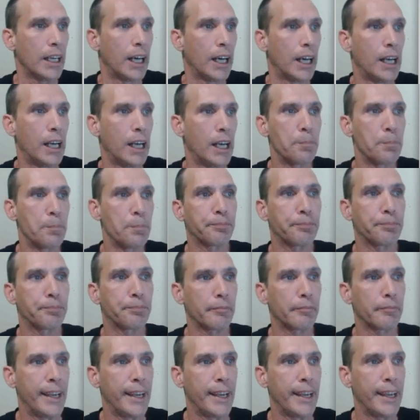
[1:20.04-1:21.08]
Um,
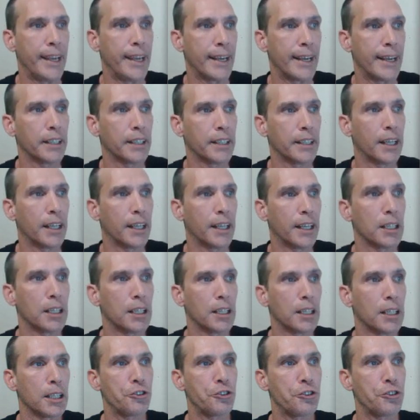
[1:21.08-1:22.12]
and
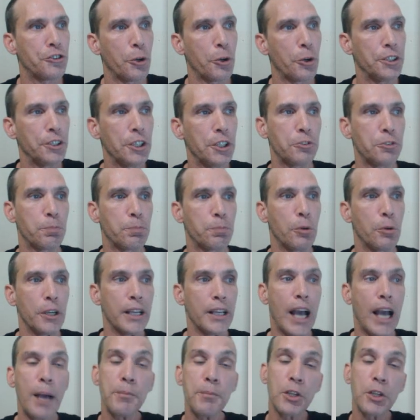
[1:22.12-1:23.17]
uh, so at this
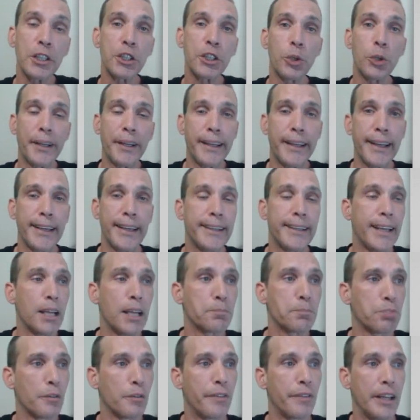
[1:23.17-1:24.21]
point, I'm going to go ahead
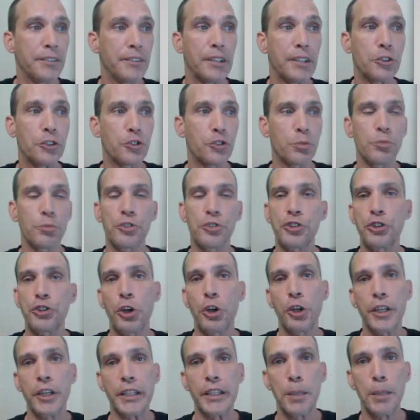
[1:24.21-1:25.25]
and prevent this from
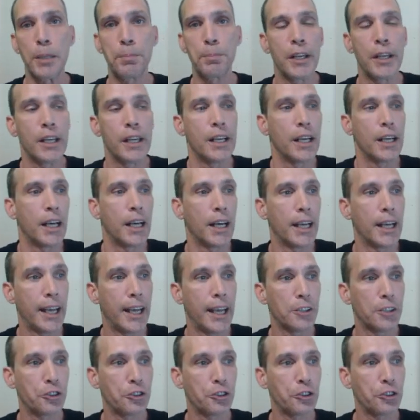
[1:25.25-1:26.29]
starting up uh,
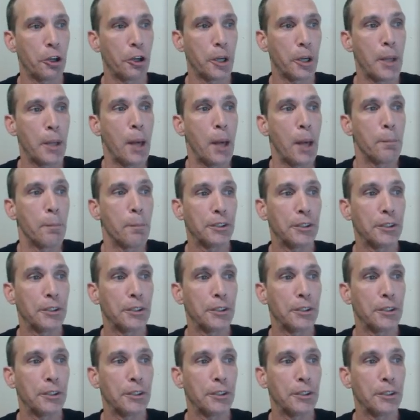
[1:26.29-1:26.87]
at startup.